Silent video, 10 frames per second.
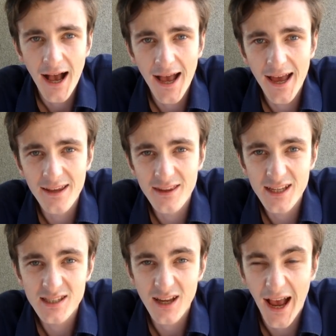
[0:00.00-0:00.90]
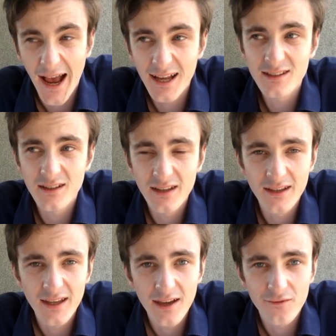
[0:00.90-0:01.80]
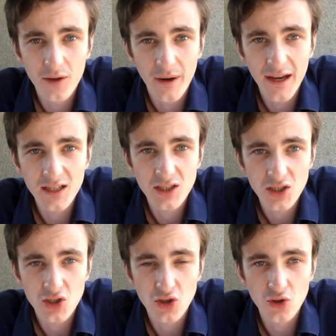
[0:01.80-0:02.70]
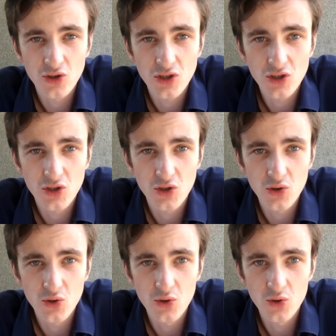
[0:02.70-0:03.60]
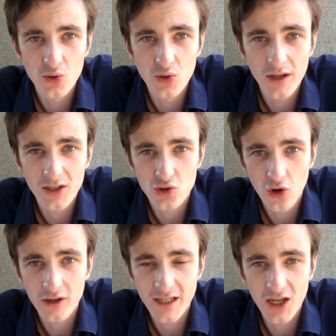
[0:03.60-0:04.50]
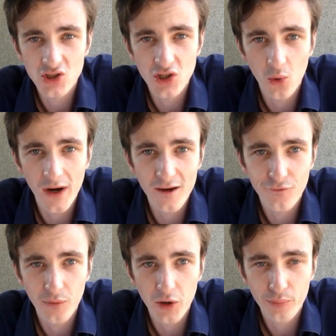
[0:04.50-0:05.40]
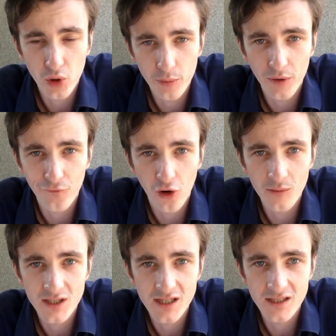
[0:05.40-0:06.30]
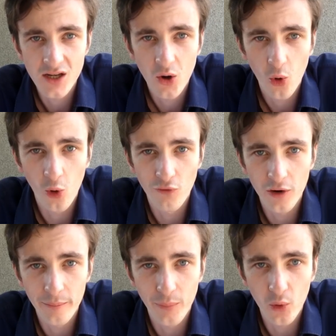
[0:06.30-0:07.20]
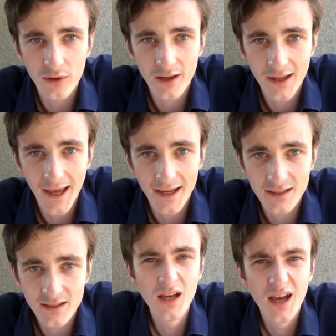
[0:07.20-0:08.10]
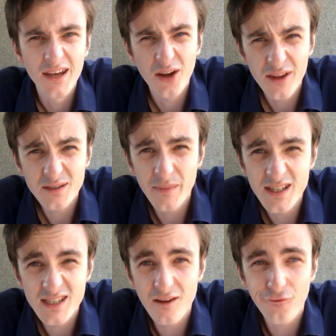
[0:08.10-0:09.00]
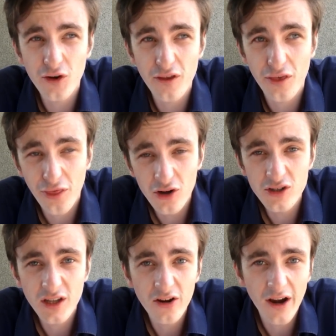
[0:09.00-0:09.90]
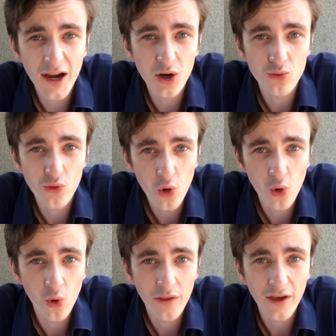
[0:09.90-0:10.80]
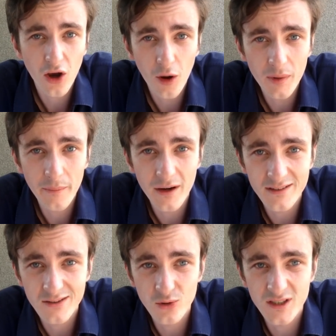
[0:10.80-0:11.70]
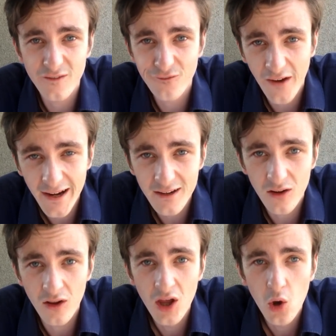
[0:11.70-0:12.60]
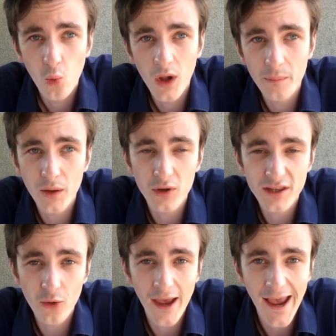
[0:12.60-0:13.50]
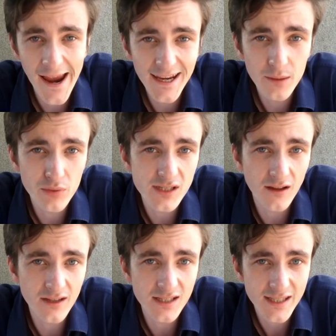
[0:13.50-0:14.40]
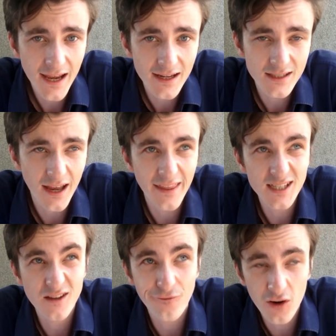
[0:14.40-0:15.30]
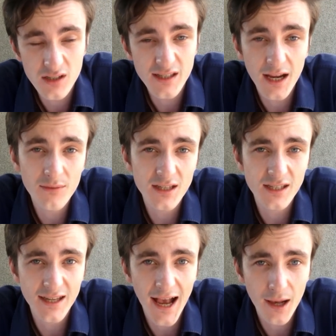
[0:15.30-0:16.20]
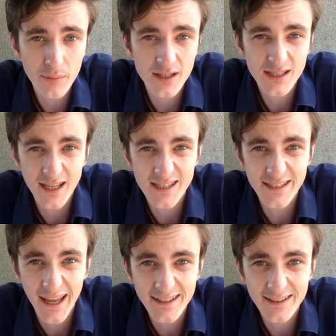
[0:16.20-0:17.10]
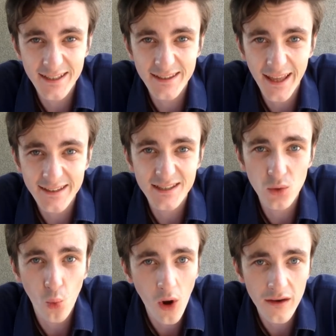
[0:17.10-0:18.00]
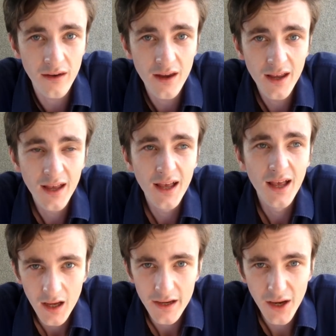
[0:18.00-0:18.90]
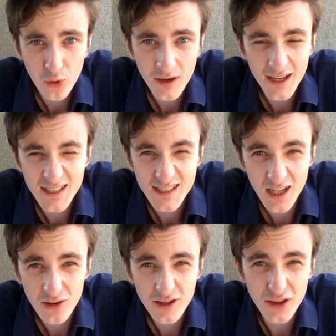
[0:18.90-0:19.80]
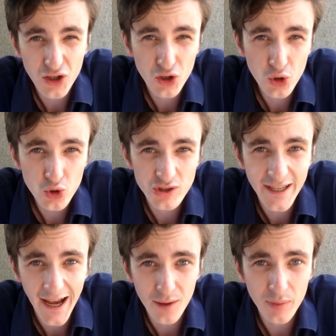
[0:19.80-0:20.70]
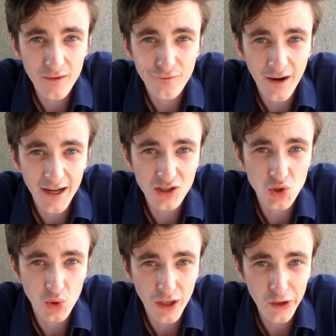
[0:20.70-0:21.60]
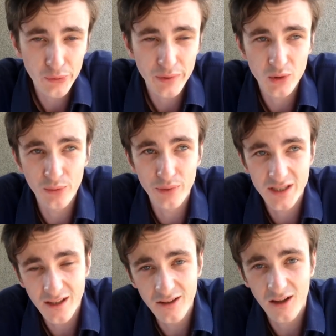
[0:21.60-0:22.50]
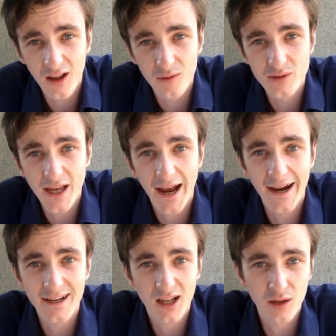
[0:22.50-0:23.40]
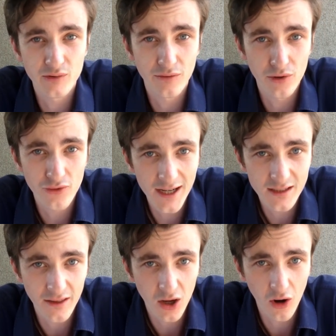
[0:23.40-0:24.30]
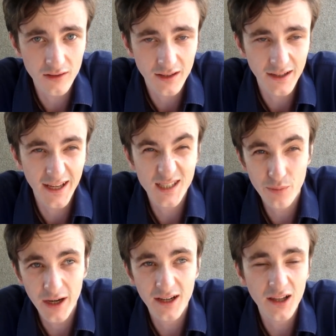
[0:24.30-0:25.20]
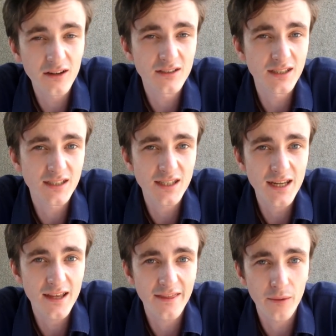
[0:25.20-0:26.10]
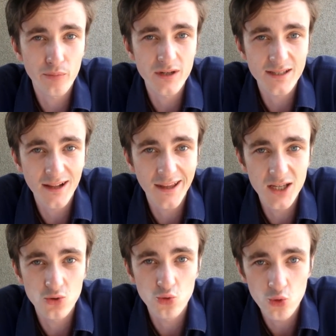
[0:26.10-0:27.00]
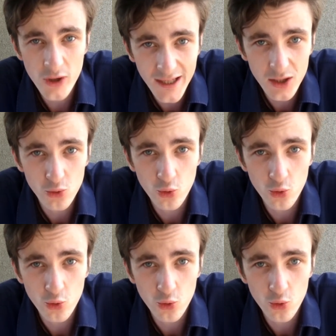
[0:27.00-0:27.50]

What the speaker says: and this handily gave them a nice excuse to draw attention away from their poor performances over both legs. Now this means that for the third year in a row, the Copa Libertadores final will be without any Brazilian sides, and that's the first time this has happened since 1991. Now, considering the huge gap in financial clout between Brazilian clubs and clubs from the rest of the continent, it's pretty clear to see that Brazil is really